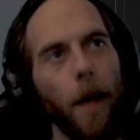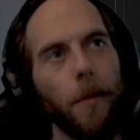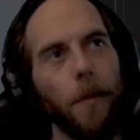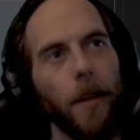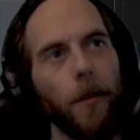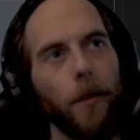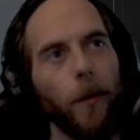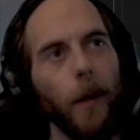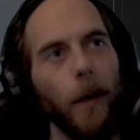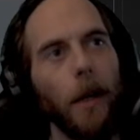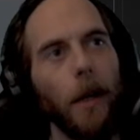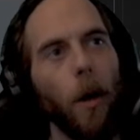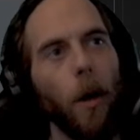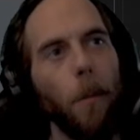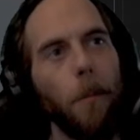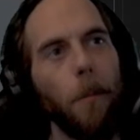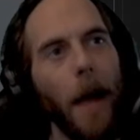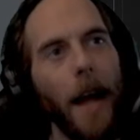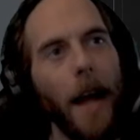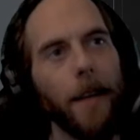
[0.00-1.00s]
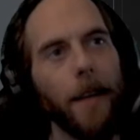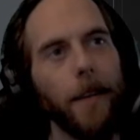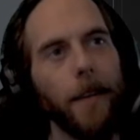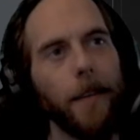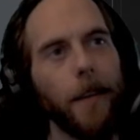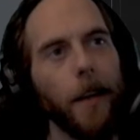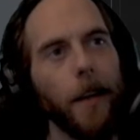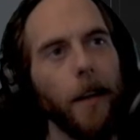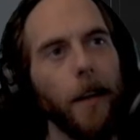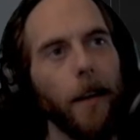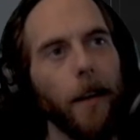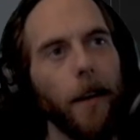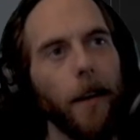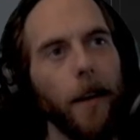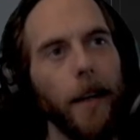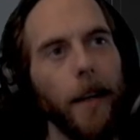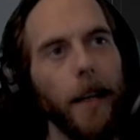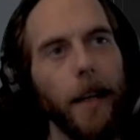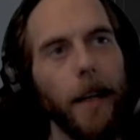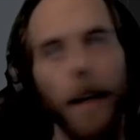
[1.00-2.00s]
If we go back to
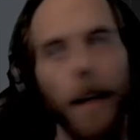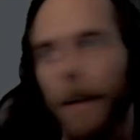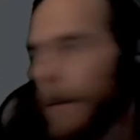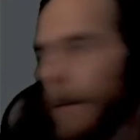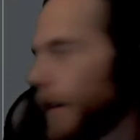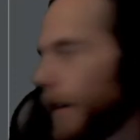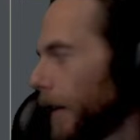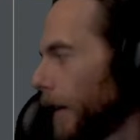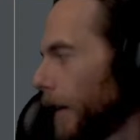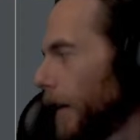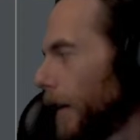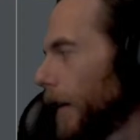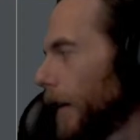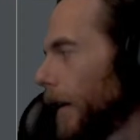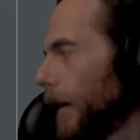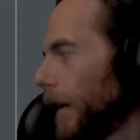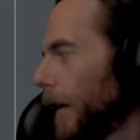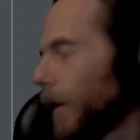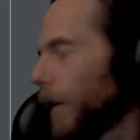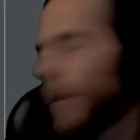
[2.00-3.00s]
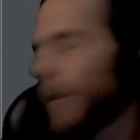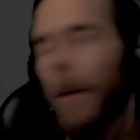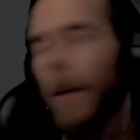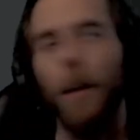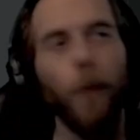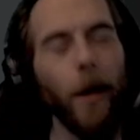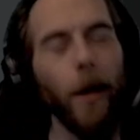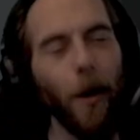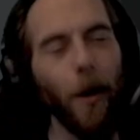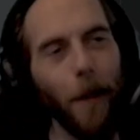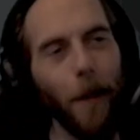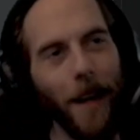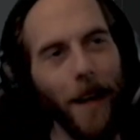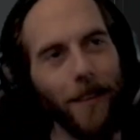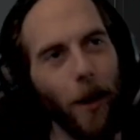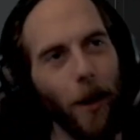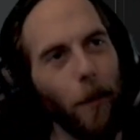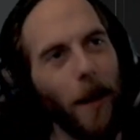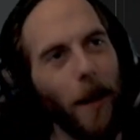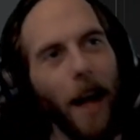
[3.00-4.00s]
Singularity again, if we go back to
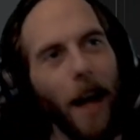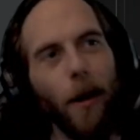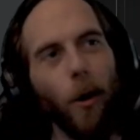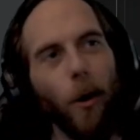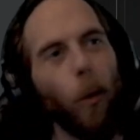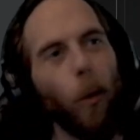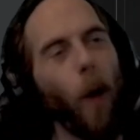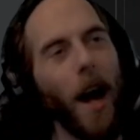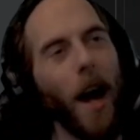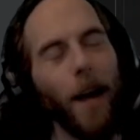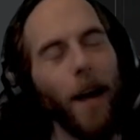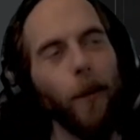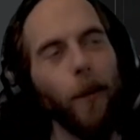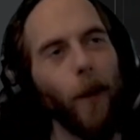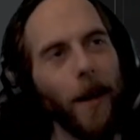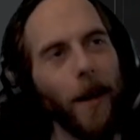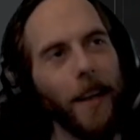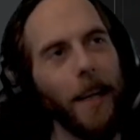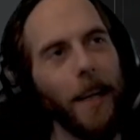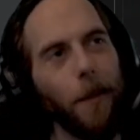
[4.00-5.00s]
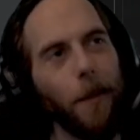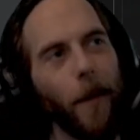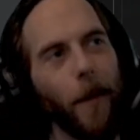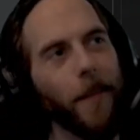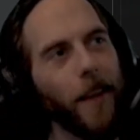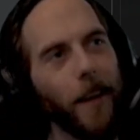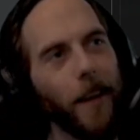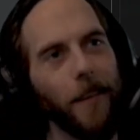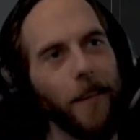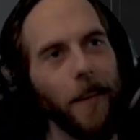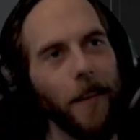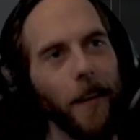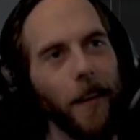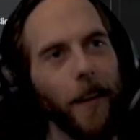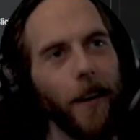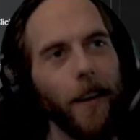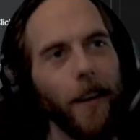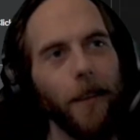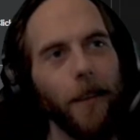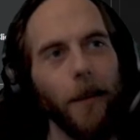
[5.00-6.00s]
Hope, I don't know why we want to keep on saying
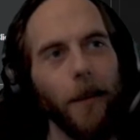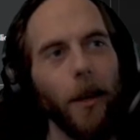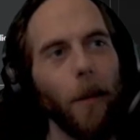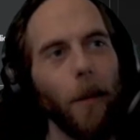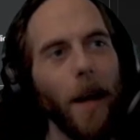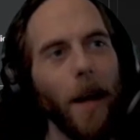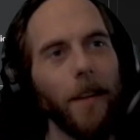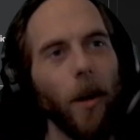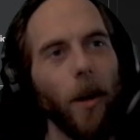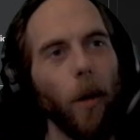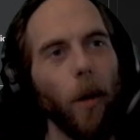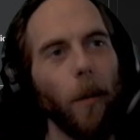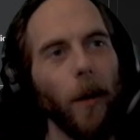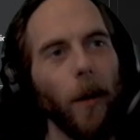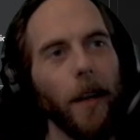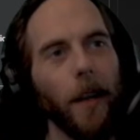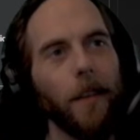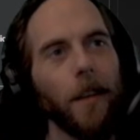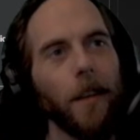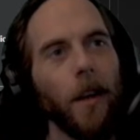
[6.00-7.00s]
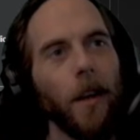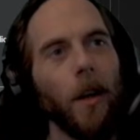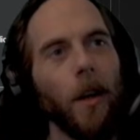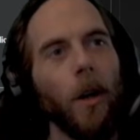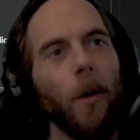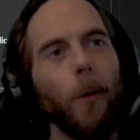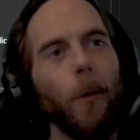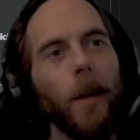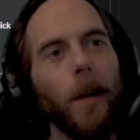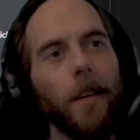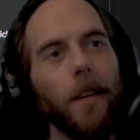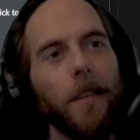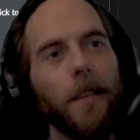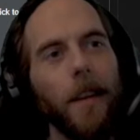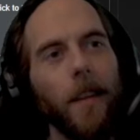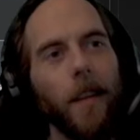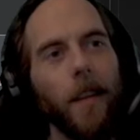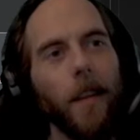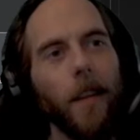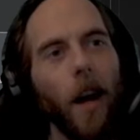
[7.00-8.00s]
Singularity. We go back to Hope Leaks, we can see
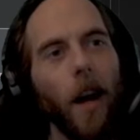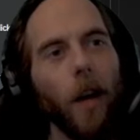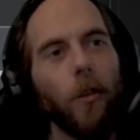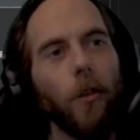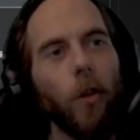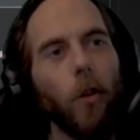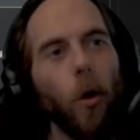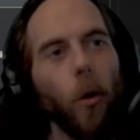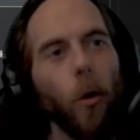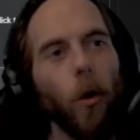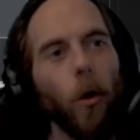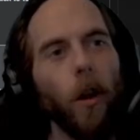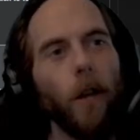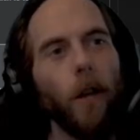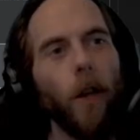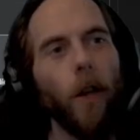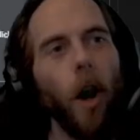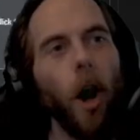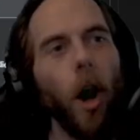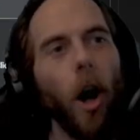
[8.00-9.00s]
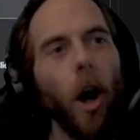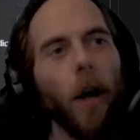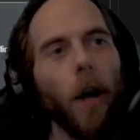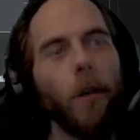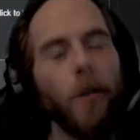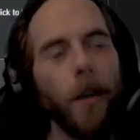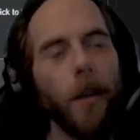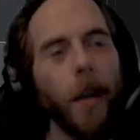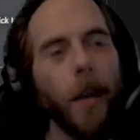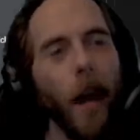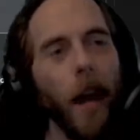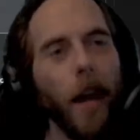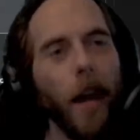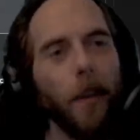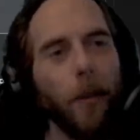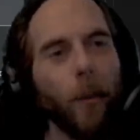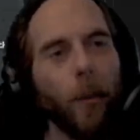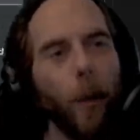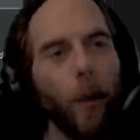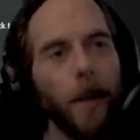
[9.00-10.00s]
that a total of
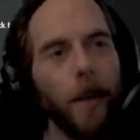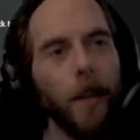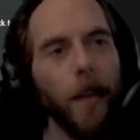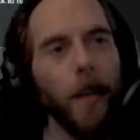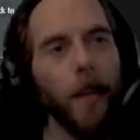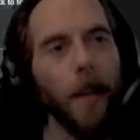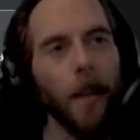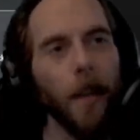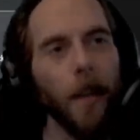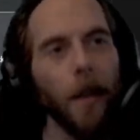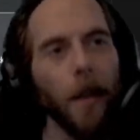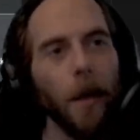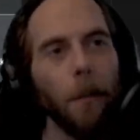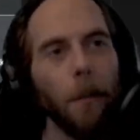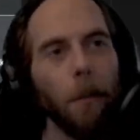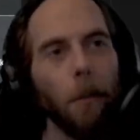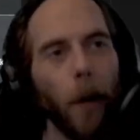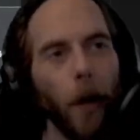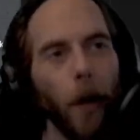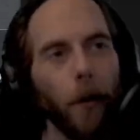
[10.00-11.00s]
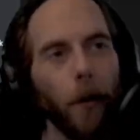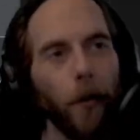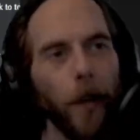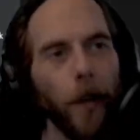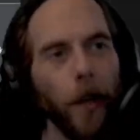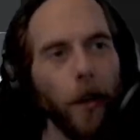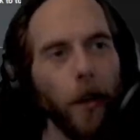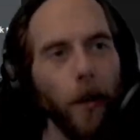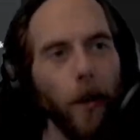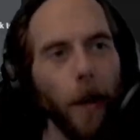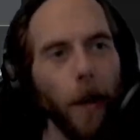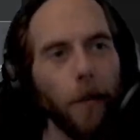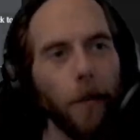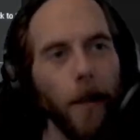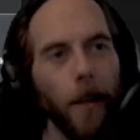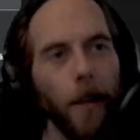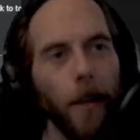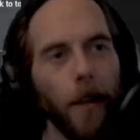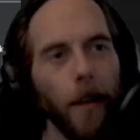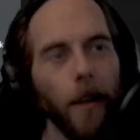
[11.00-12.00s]
120 partially corrupted